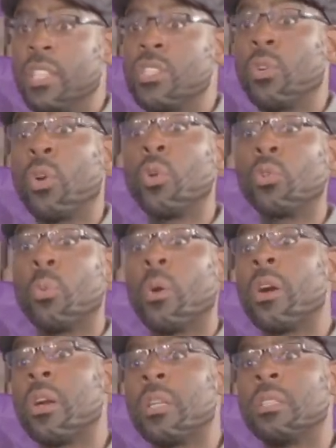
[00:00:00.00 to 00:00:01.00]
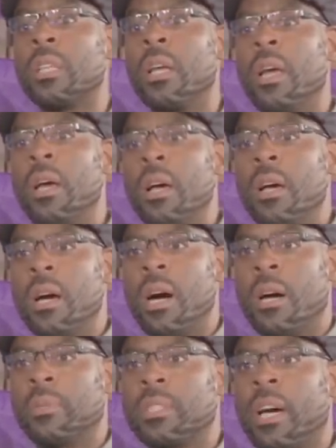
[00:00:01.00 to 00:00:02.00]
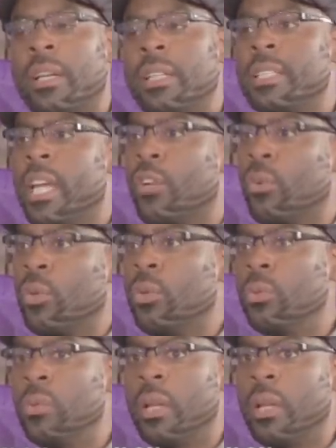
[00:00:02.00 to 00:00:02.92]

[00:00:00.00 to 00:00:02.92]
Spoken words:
And so those words started to take root.